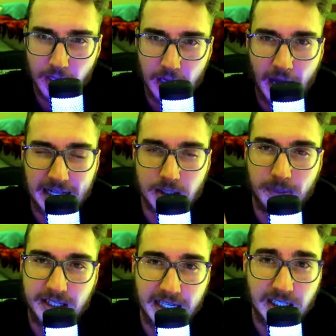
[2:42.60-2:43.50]
at the
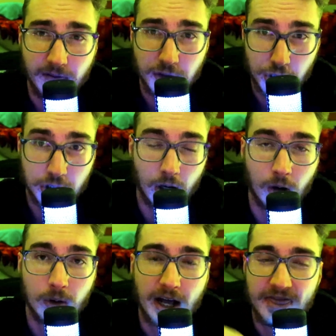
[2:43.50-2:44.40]
beginning of the
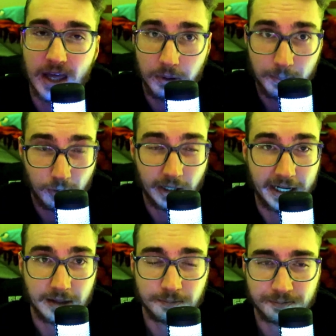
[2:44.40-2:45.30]
show that we
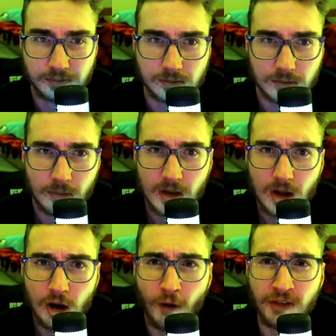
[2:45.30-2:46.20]
played
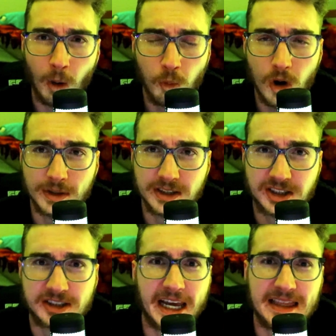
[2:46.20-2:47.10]
of that woman
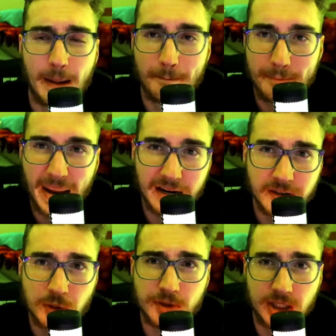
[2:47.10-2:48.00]
saying that
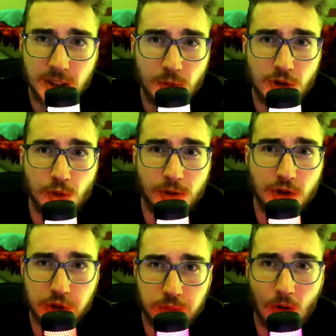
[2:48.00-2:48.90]
marriage was used to
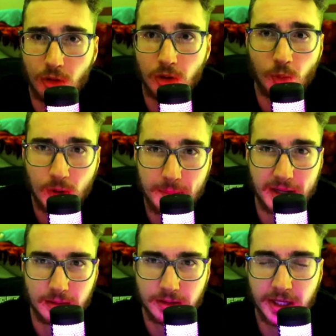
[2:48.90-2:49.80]
control
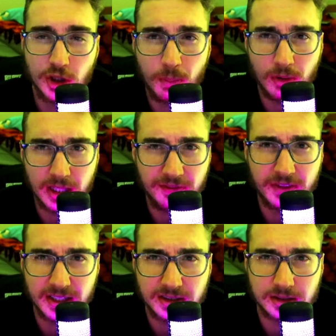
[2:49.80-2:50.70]
women. Can you believe
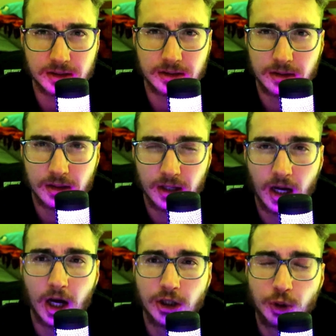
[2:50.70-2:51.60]
this?
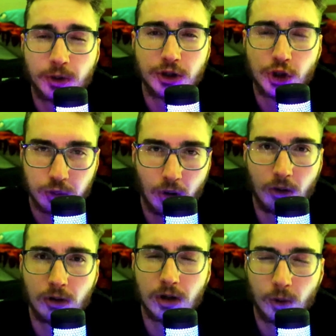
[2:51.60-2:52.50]
To
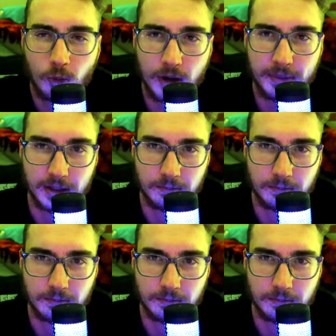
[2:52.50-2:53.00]
control women.